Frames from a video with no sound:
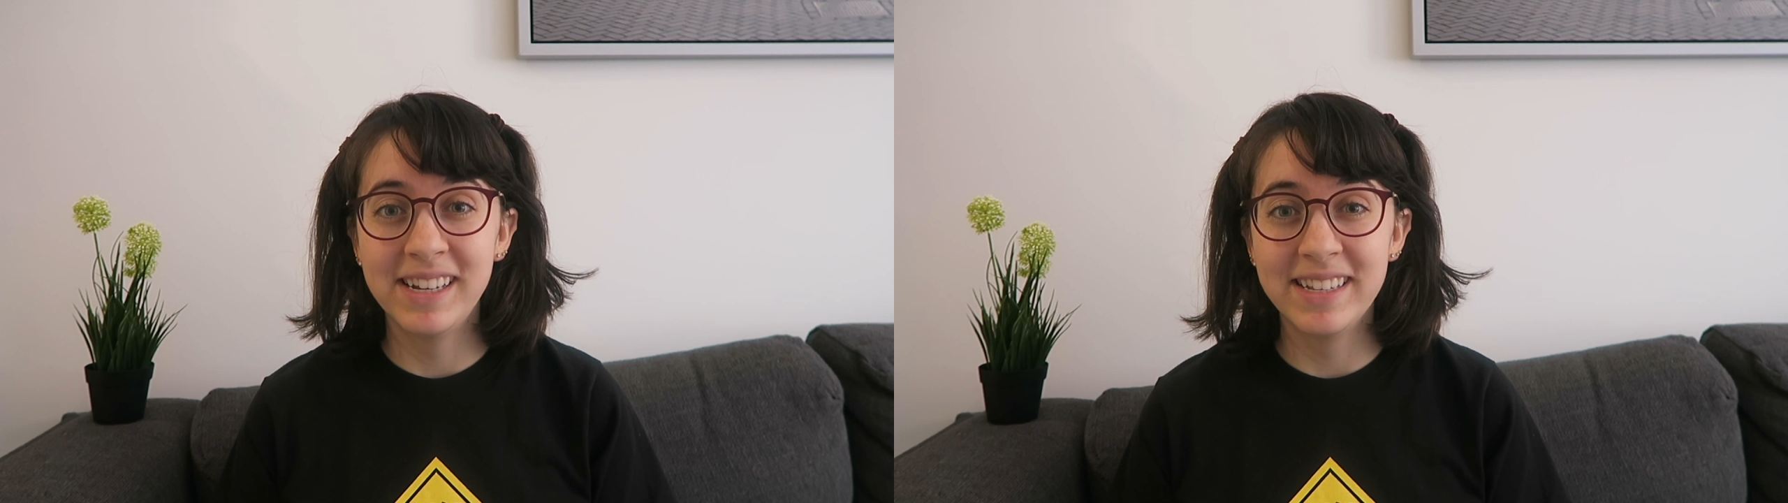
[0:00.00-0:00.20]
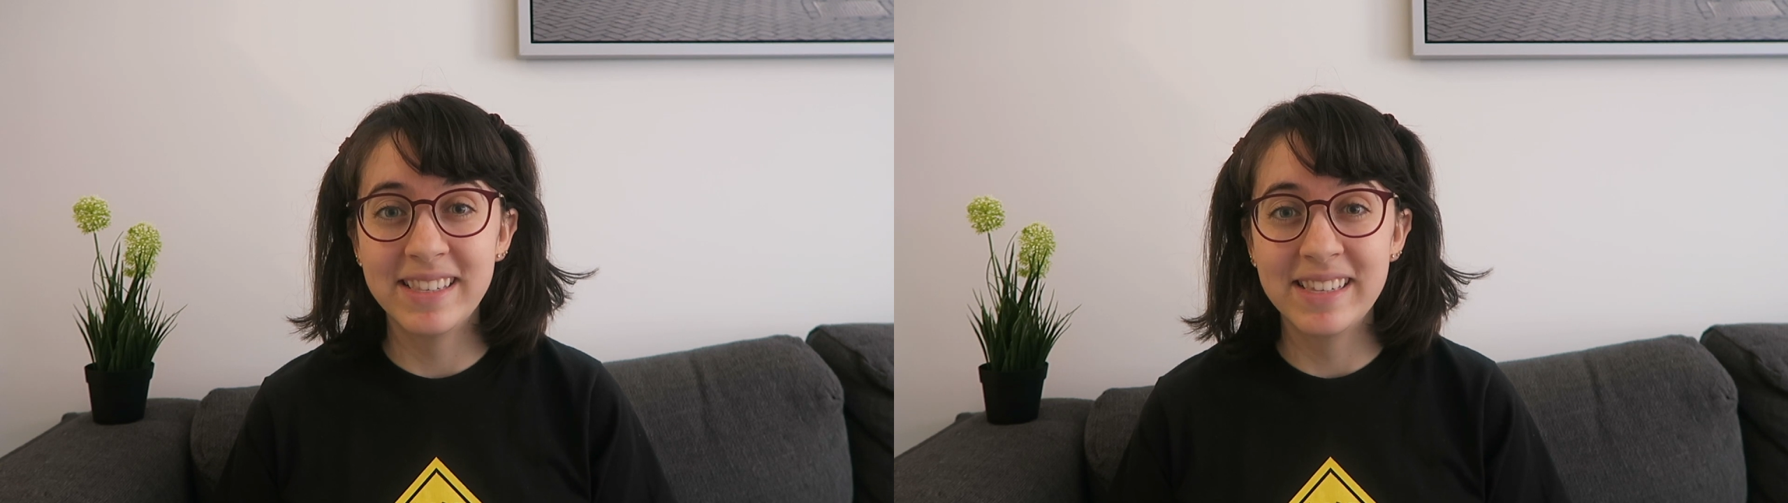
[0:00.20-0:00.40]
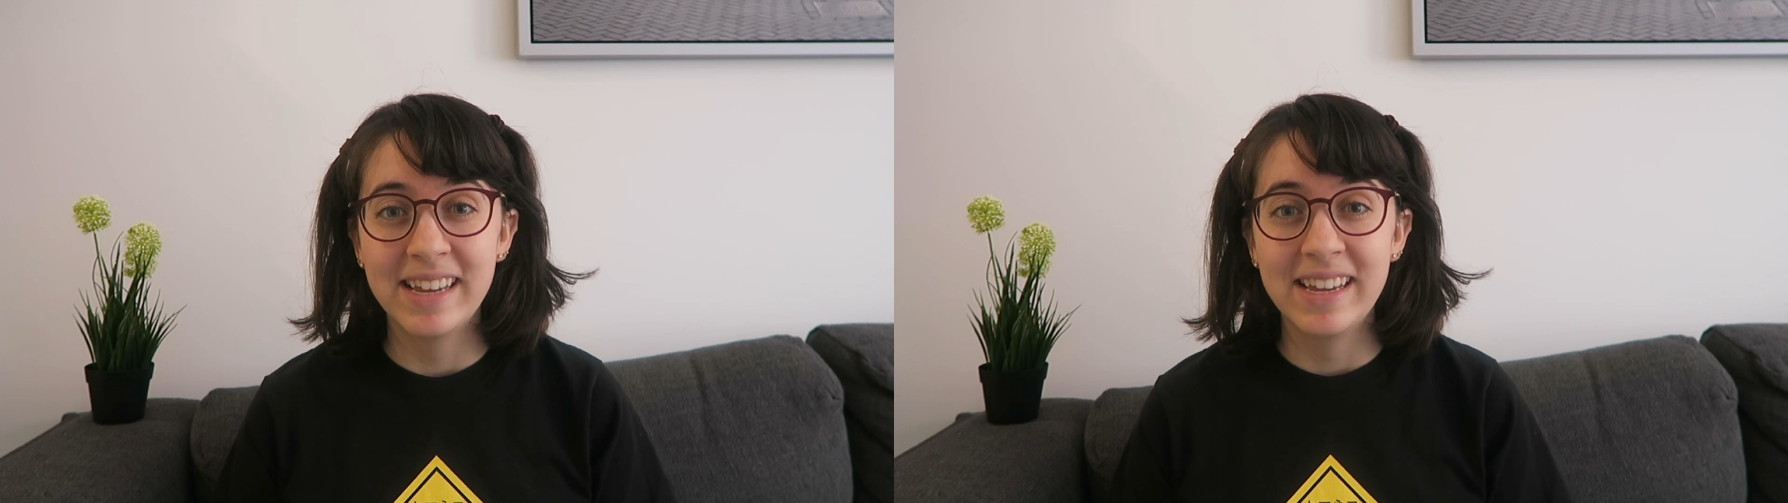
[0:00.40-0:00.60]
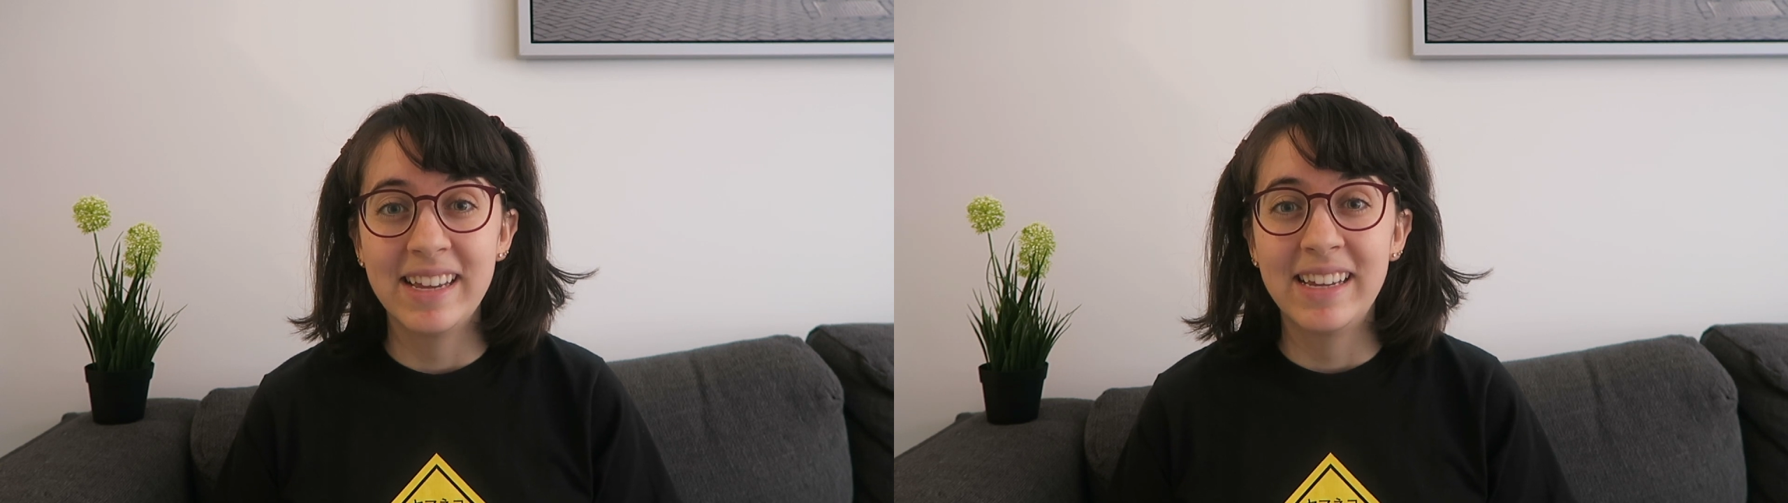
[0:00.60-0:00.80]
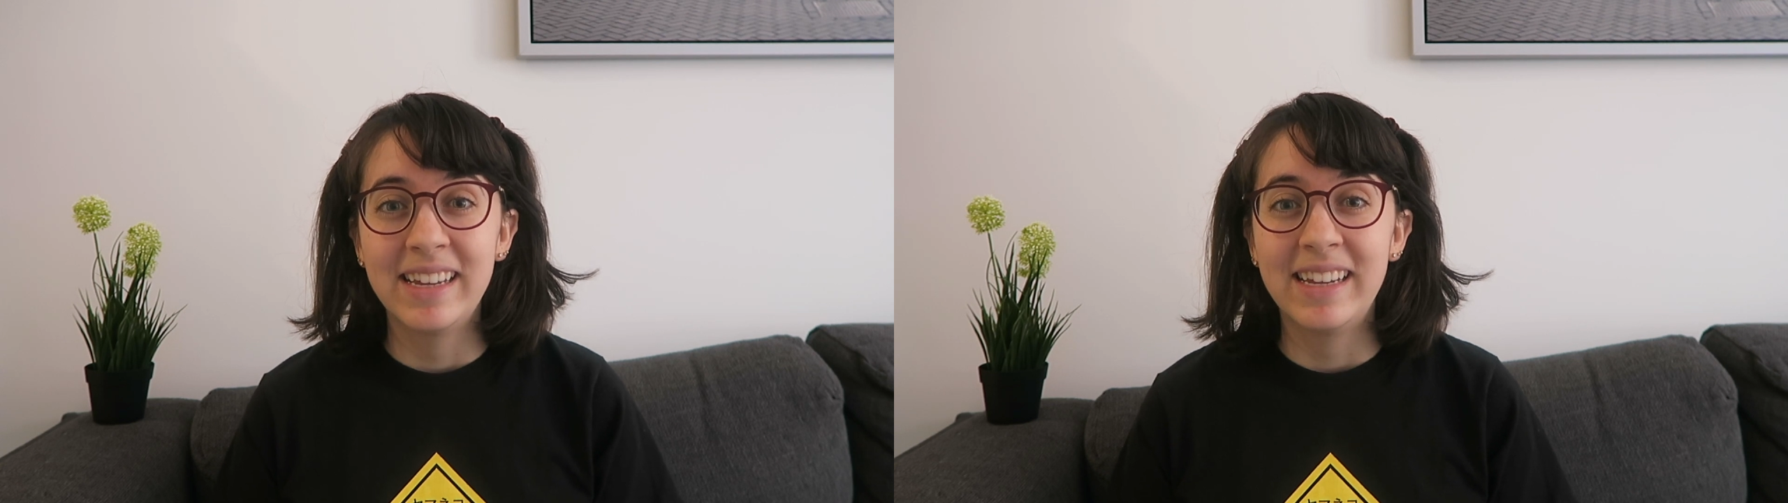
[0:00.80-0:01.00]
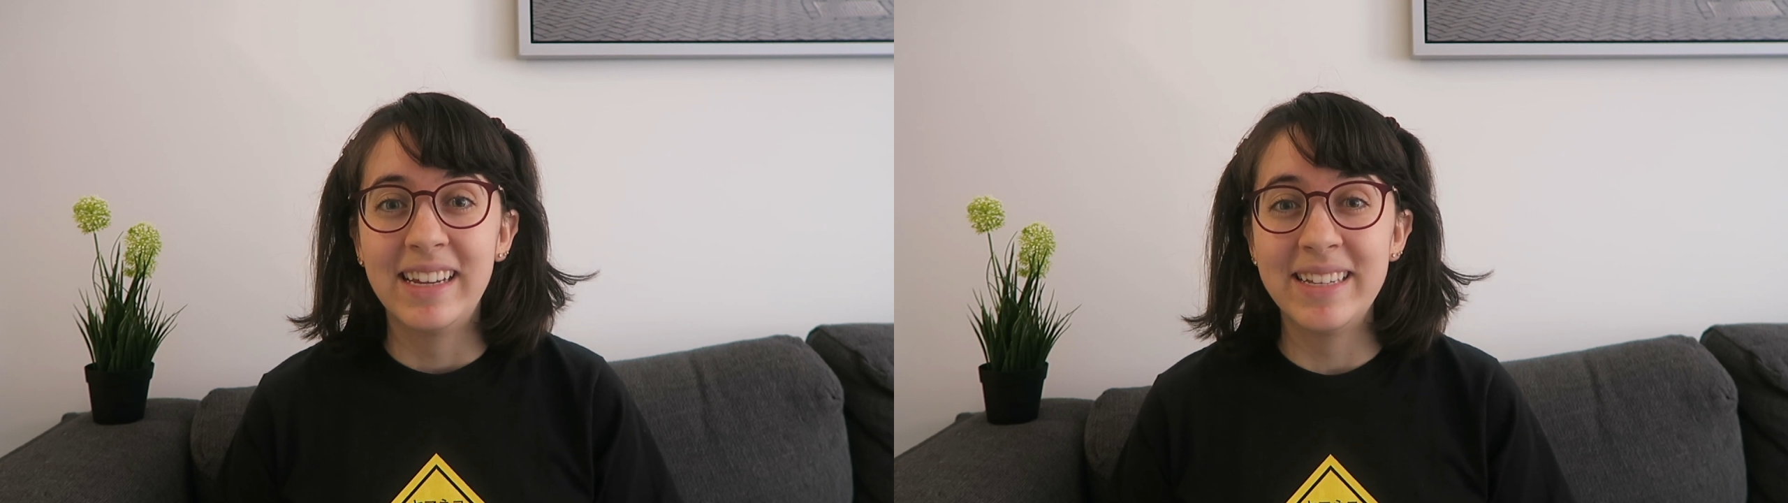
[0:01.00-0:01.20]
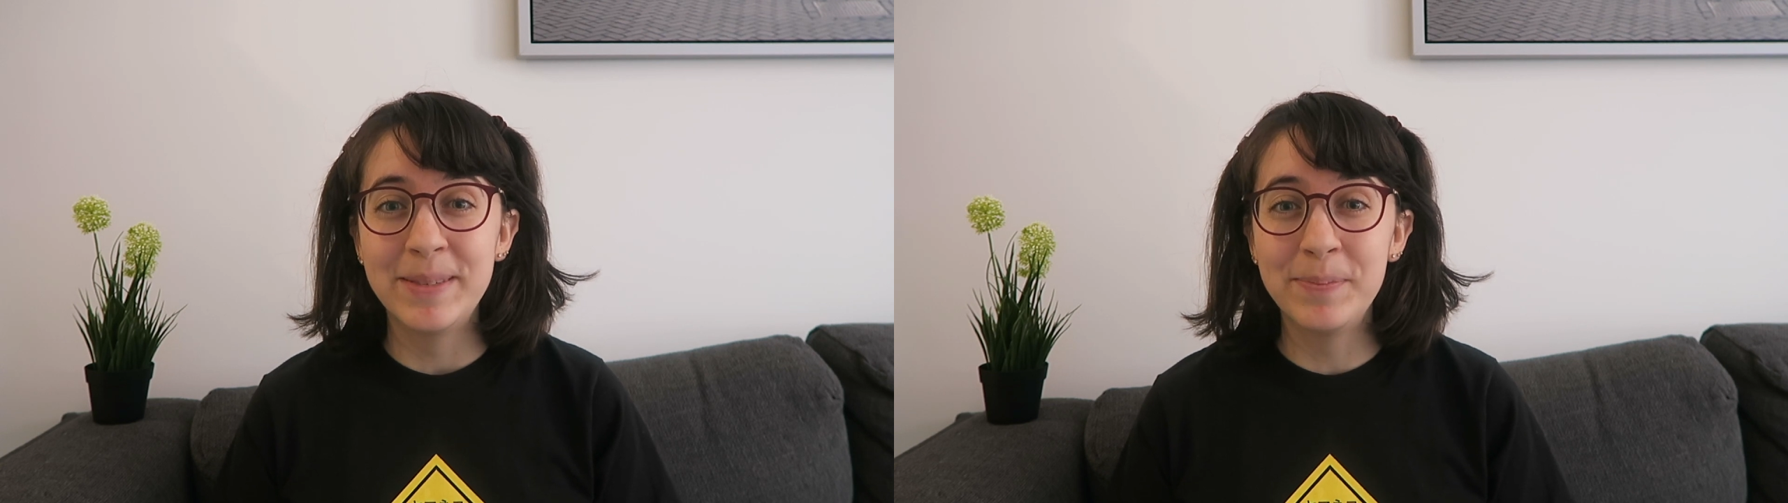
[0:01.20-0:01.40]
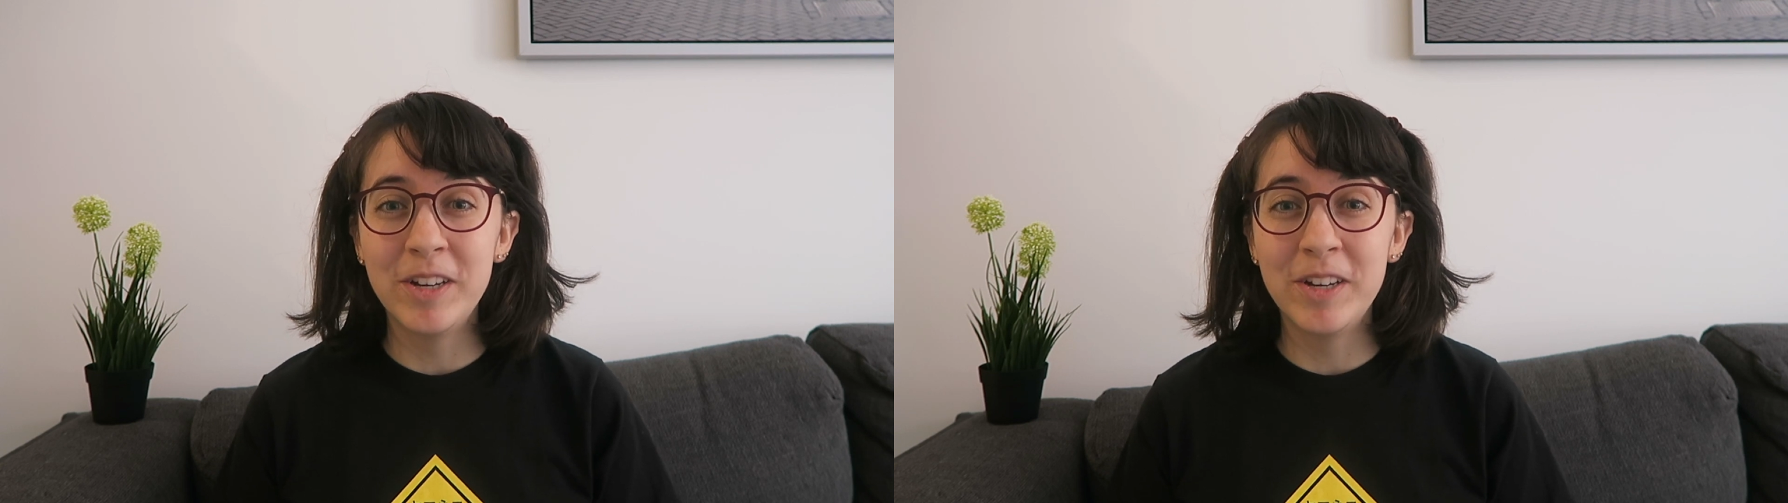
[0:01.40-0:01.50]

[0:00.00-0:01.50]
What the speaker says: is